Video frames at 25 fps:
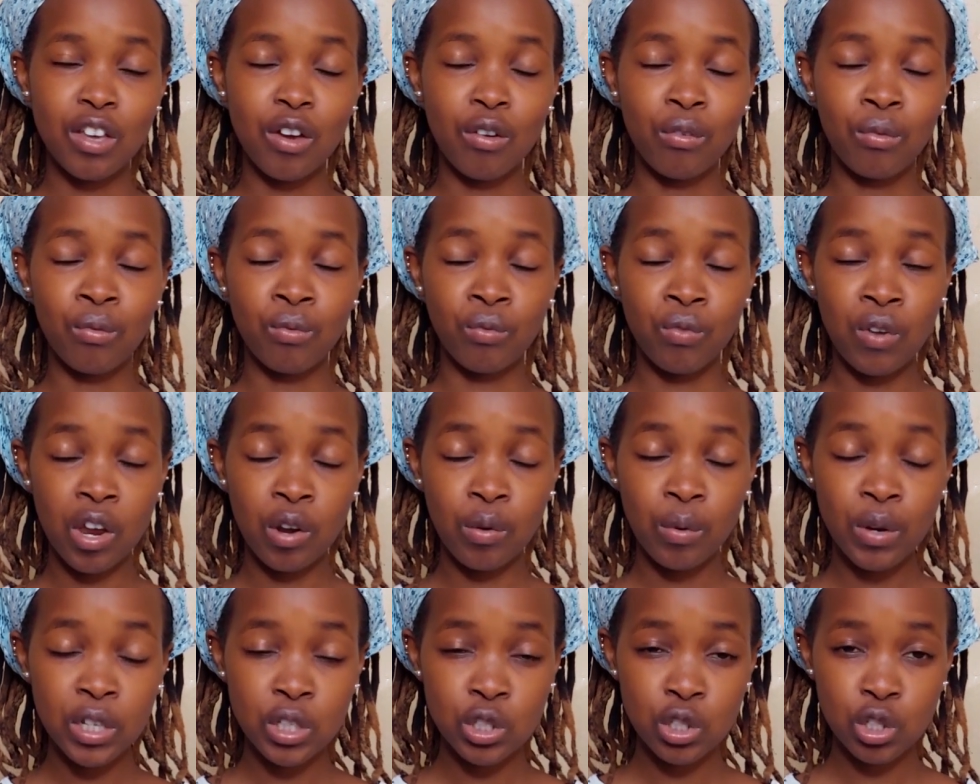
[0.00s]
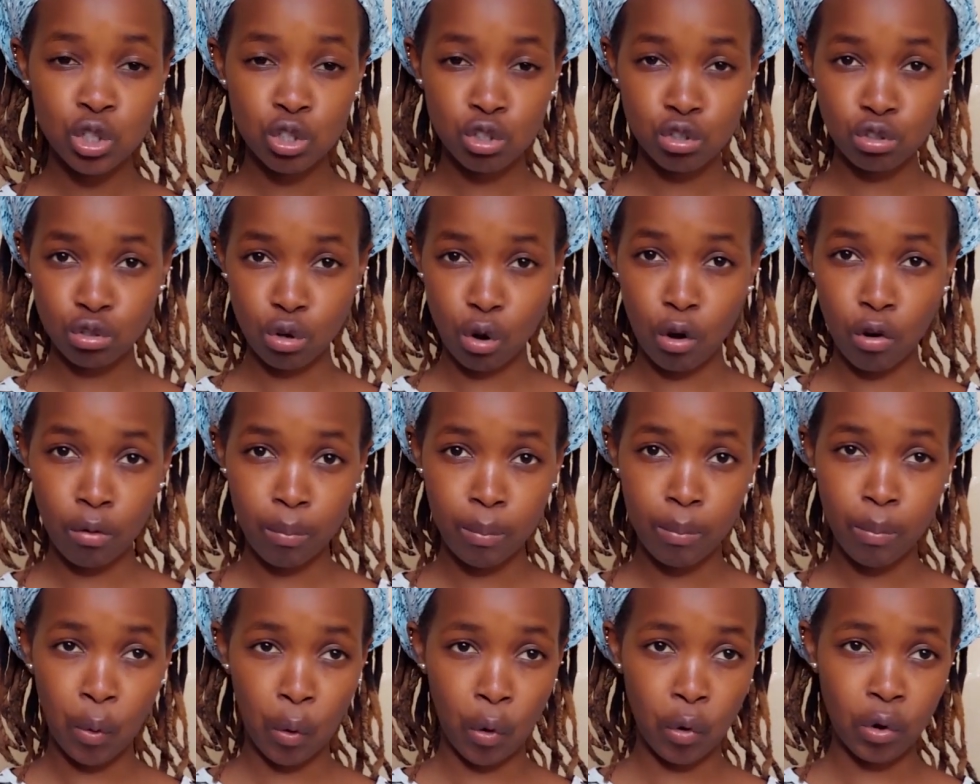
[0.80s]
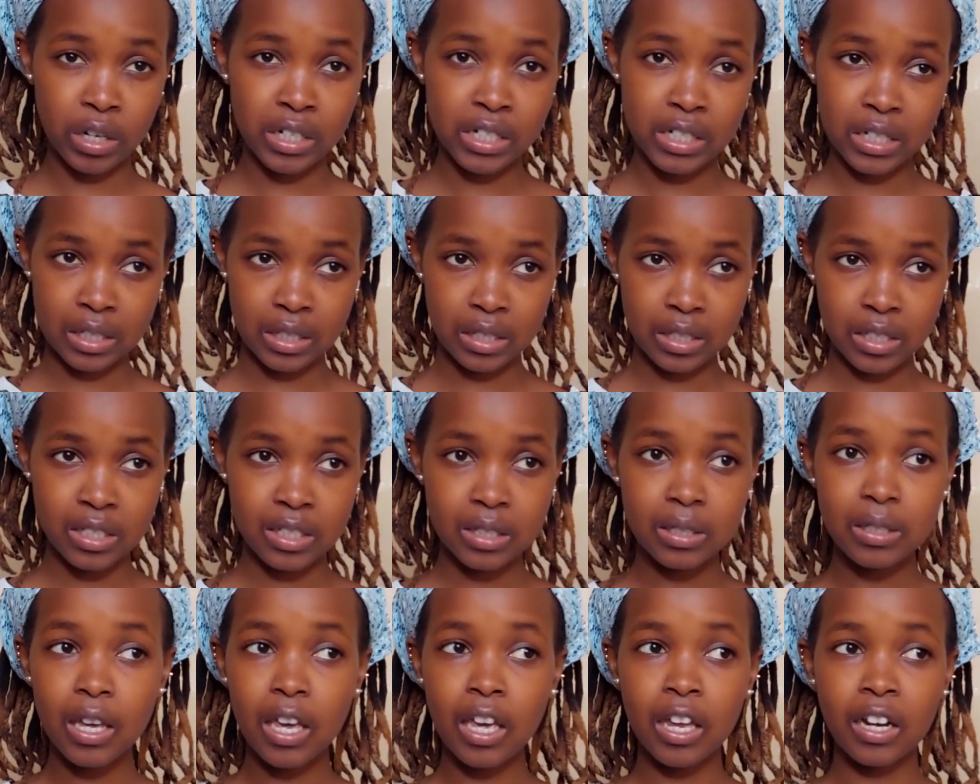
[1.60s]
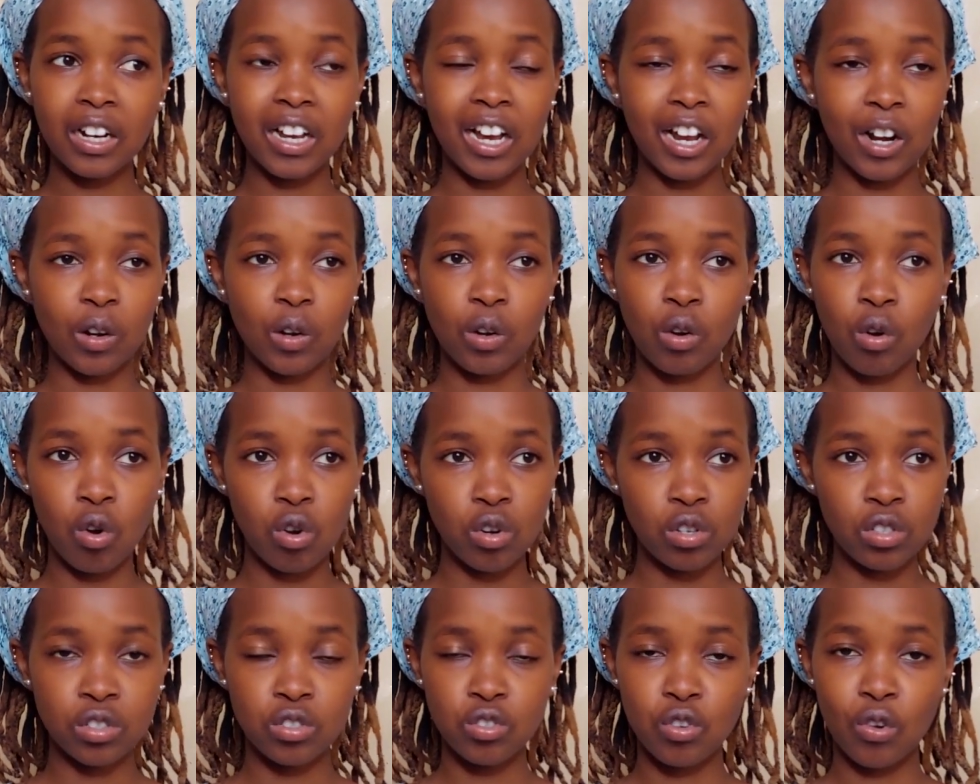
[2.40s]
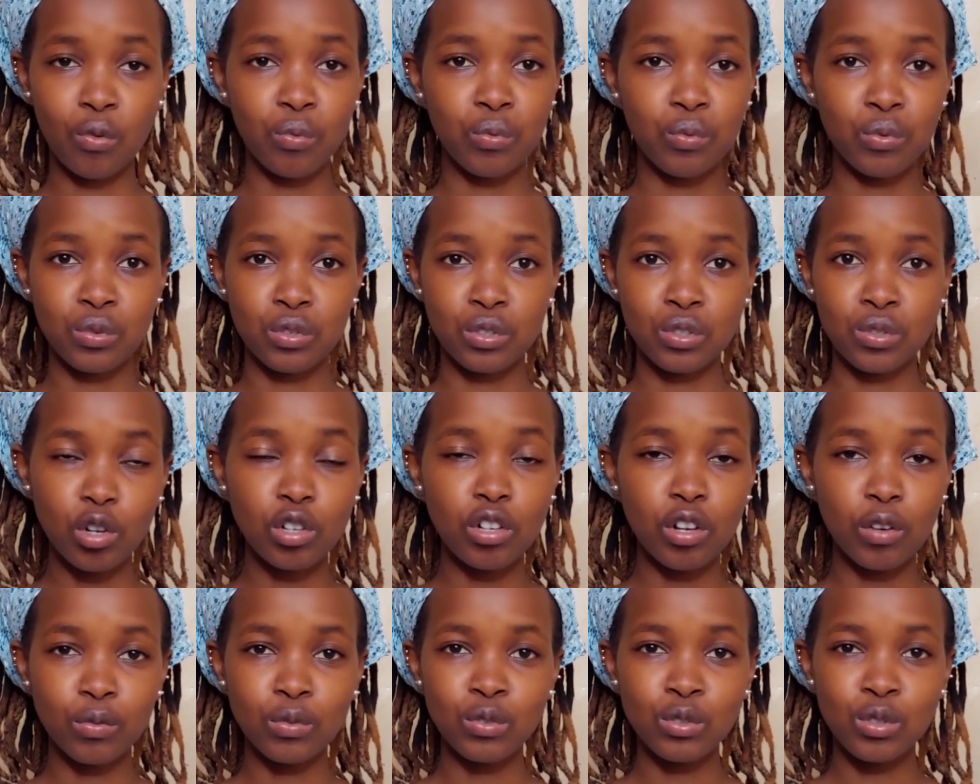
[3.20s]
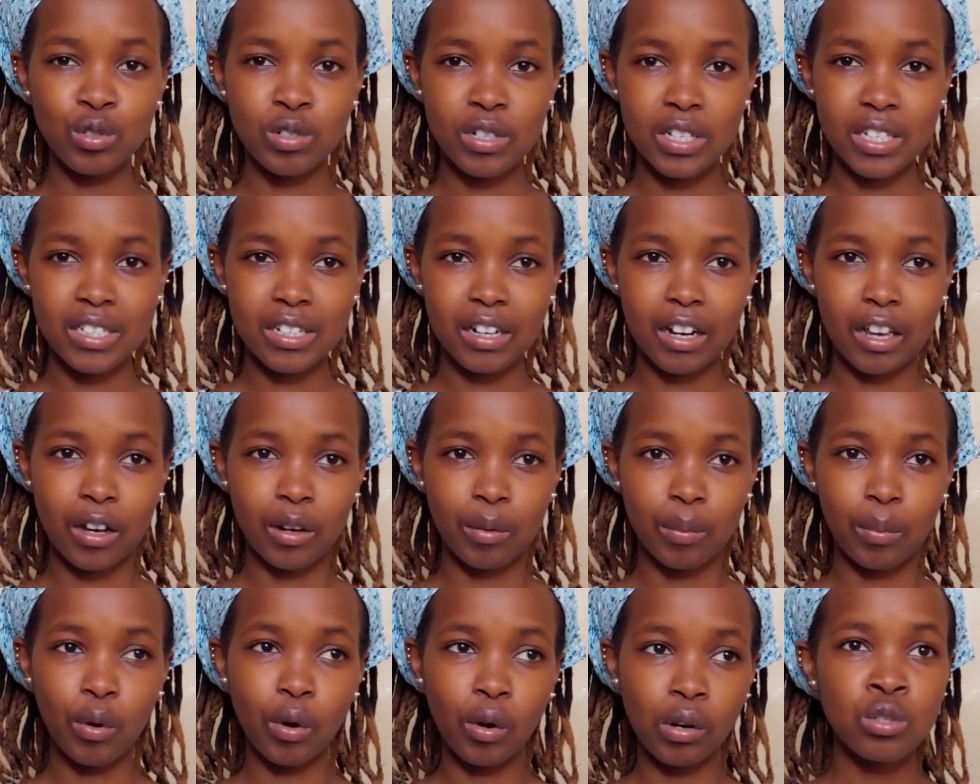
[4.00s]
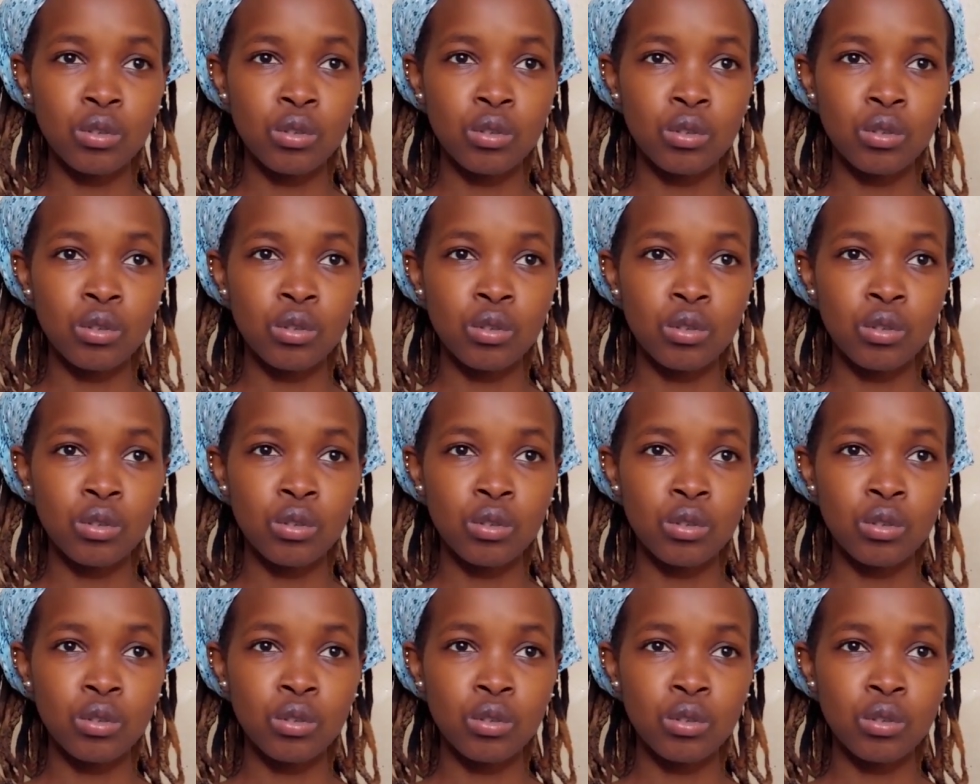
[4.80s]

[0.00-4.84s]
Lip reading: a very strong pork taste and can cause all your food to taste like pork.